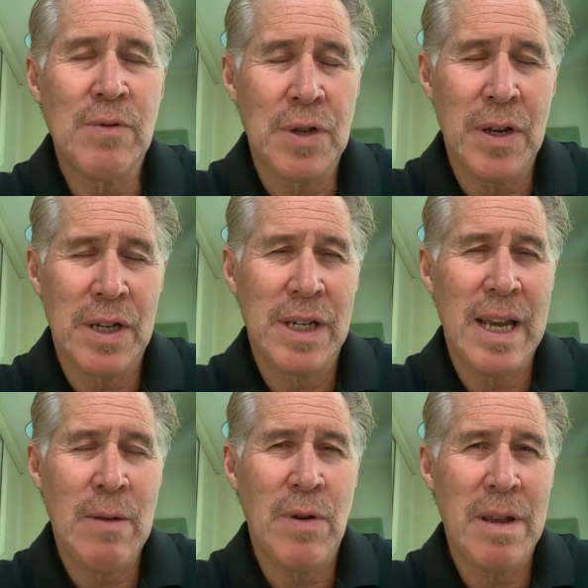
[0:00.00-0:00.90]
you to
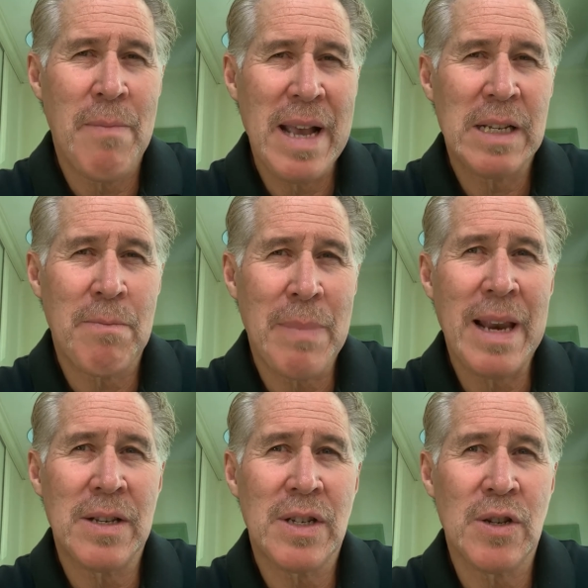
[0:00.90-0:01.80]
see what your bank
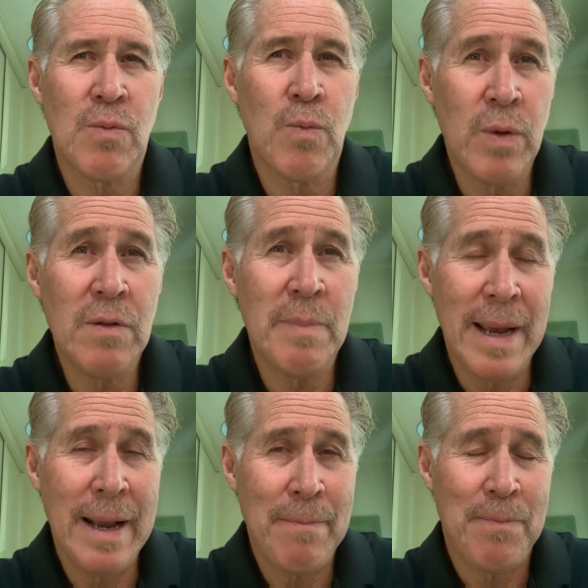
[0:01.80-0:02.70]
balances will
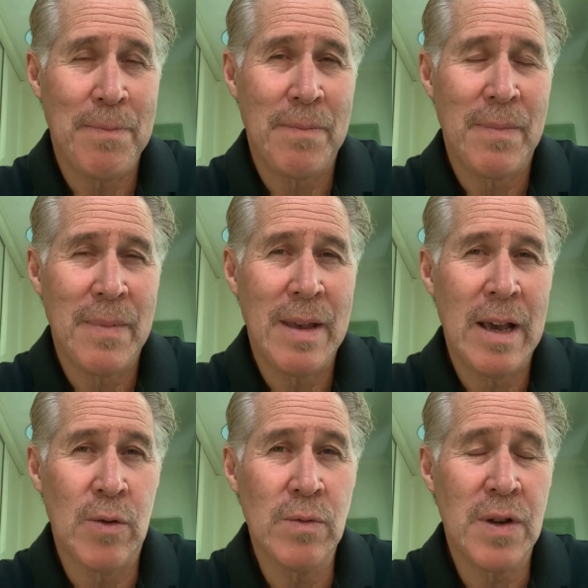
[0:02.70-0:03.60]
be
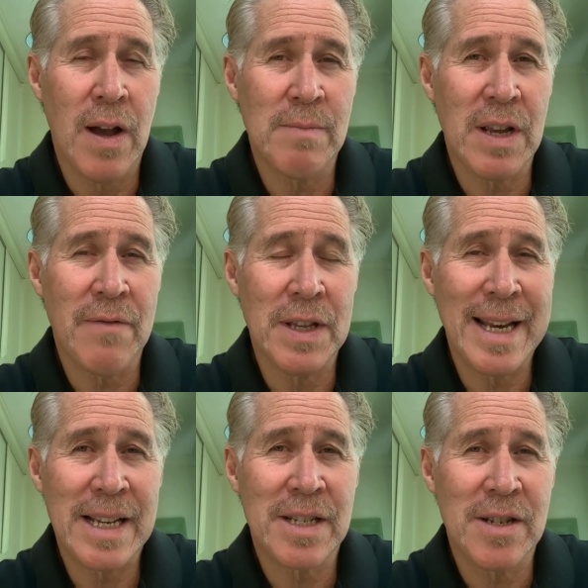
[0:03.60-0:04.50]
at all times over the
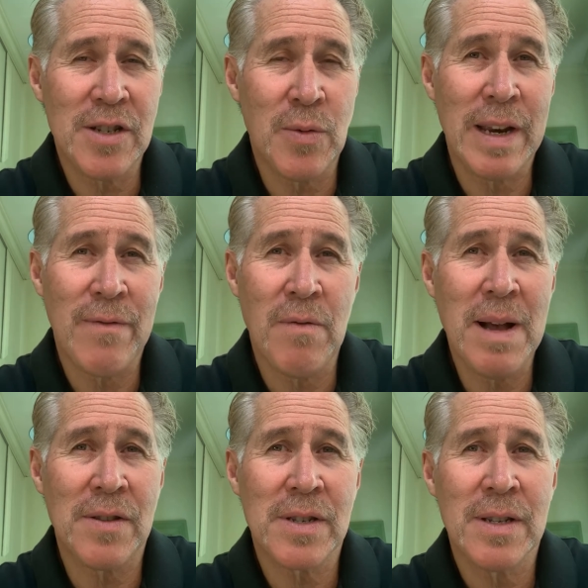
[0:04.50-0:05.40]
next 24
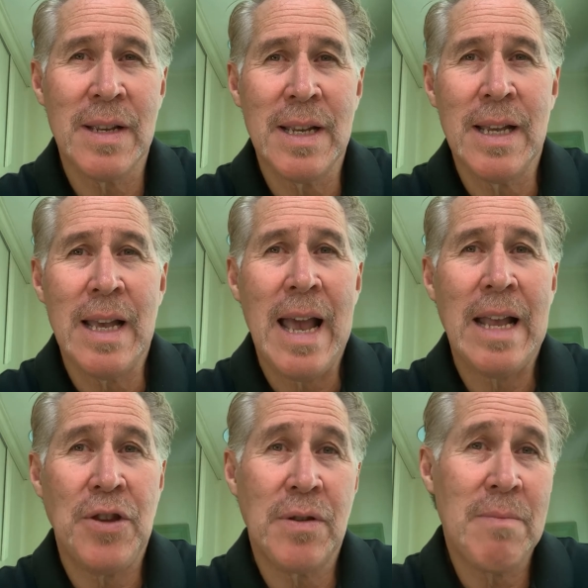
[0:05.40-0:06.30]
months.
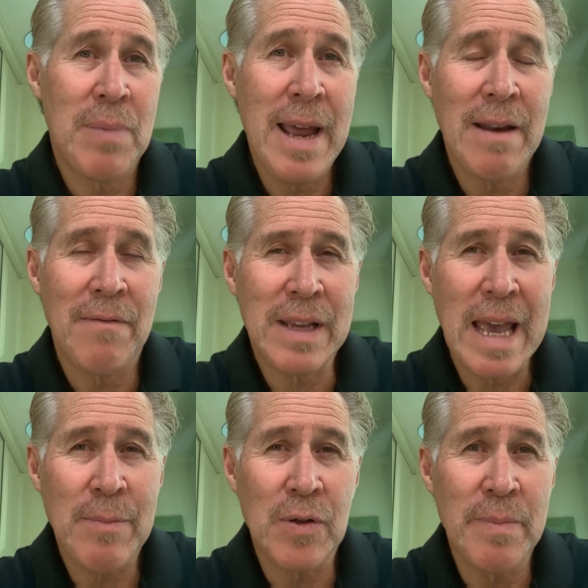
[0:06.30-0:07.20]
And you can plan for
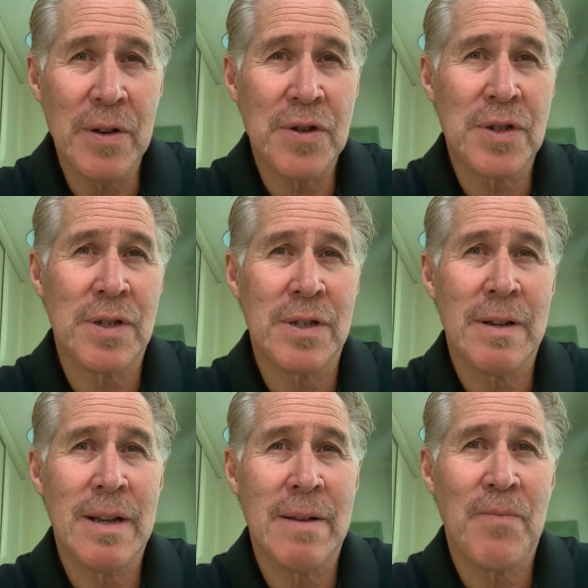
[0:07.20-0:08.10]
capital purchases,
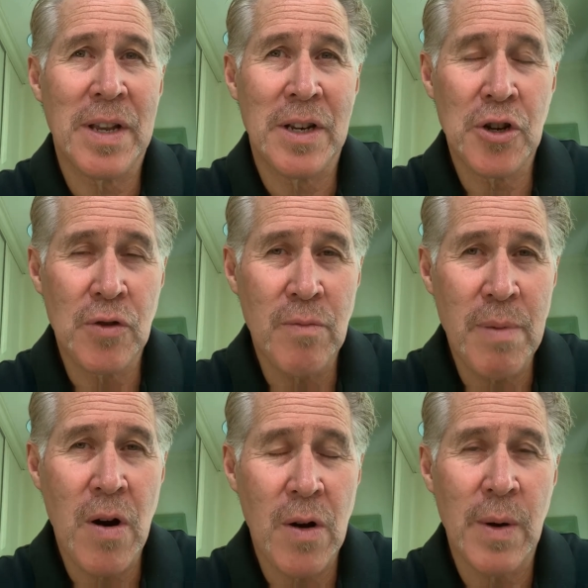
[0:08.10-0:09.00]
additional
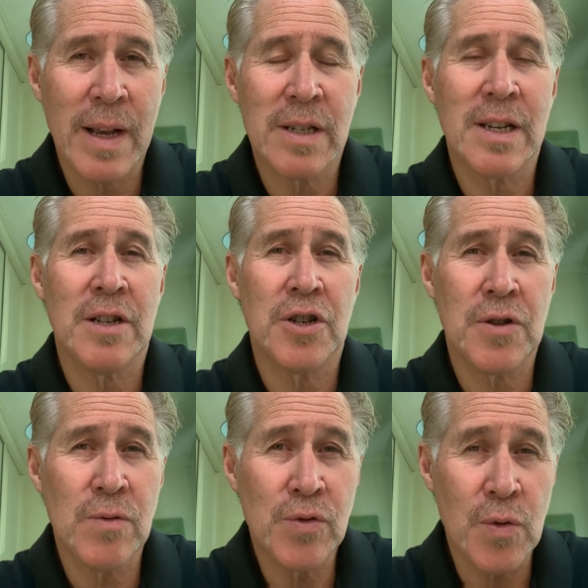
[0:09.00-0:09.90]
borrowings,
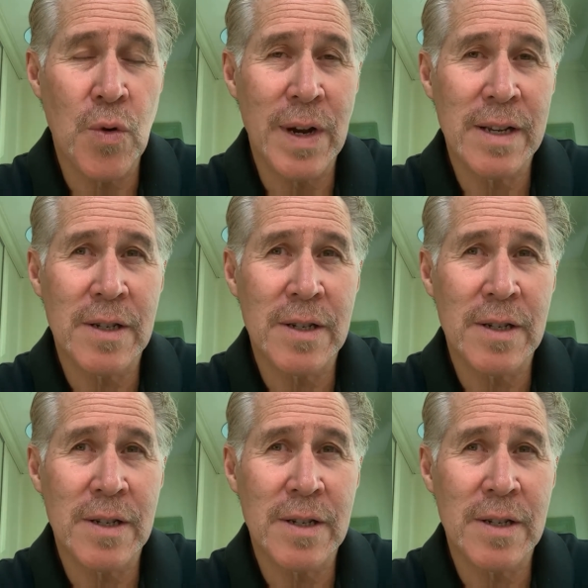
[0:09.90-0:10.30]
additional drawings.